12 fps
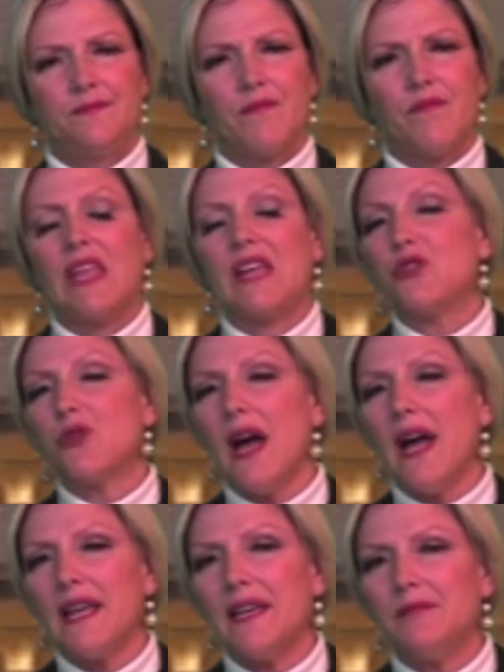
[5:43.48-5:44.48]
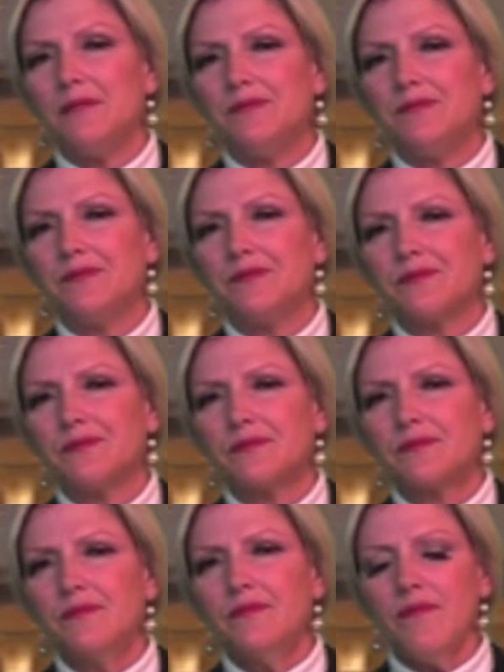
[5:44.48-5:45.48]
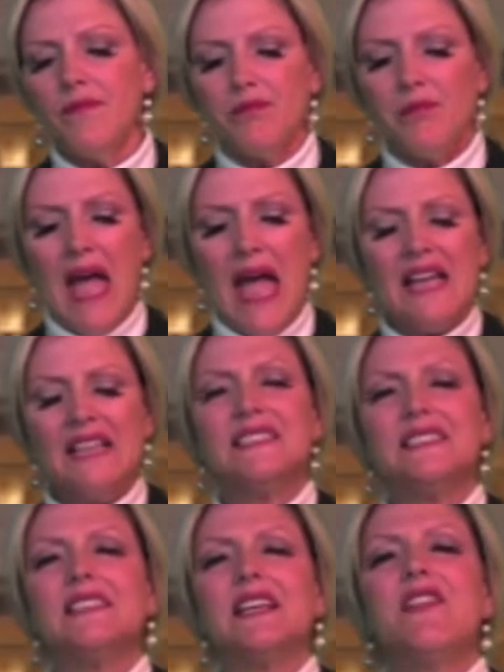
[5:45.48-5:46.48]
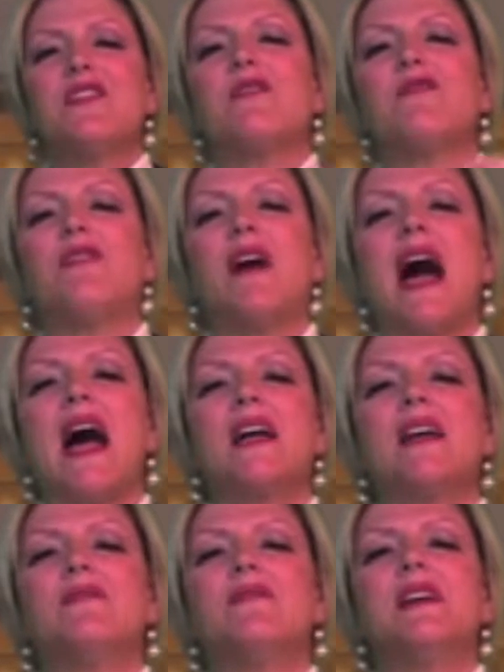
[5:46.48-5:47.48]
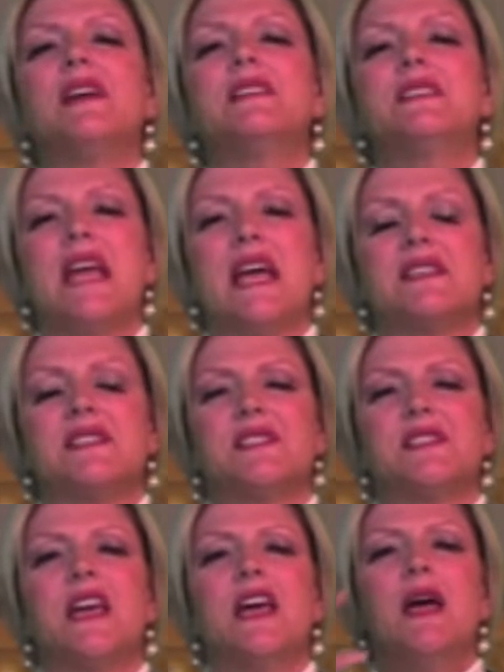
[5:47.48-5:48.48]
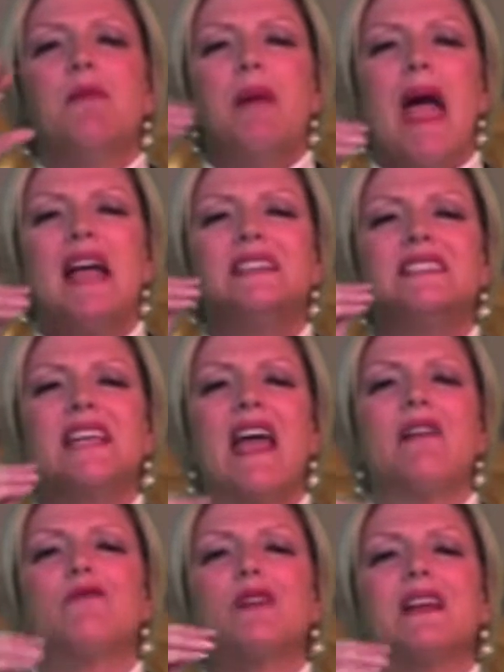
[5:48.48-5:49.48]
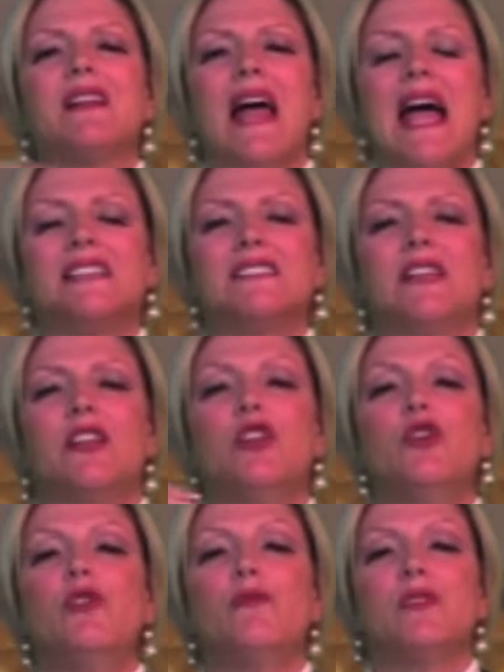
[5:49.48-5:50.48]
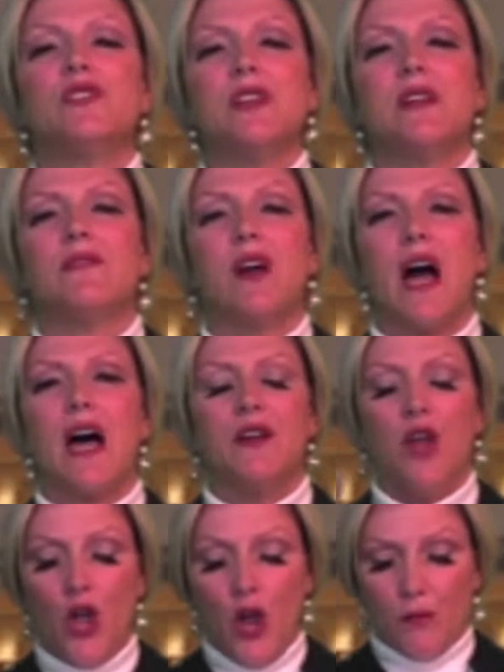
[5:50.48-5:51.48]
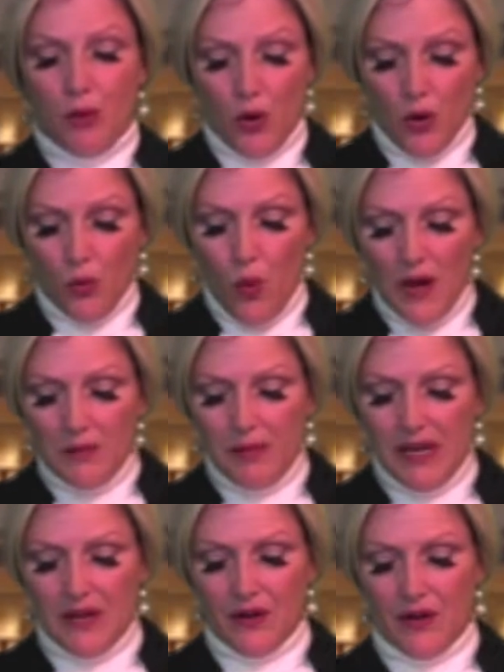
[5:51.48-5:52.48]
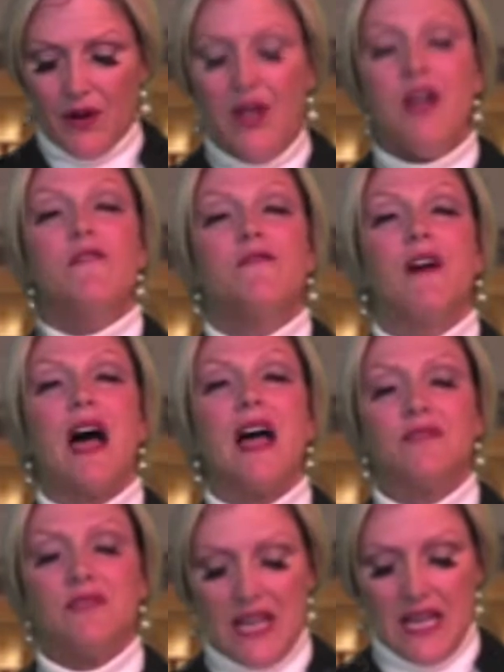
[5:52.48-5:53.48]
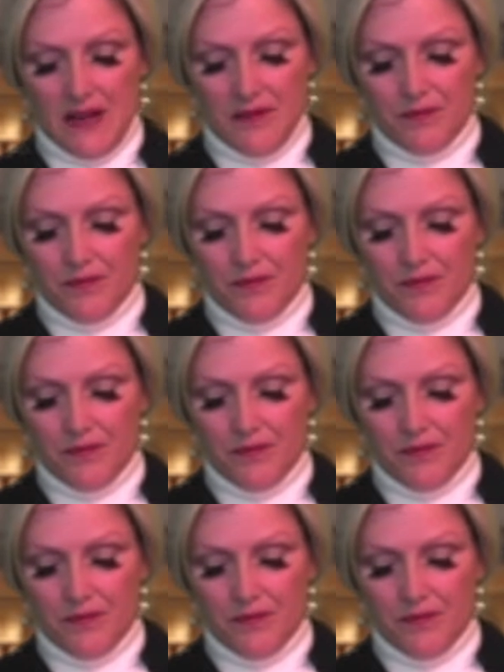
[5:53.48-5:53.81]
They try. Pass the 5 tests. Pass every class in the University of God per 1 Peter 5:10.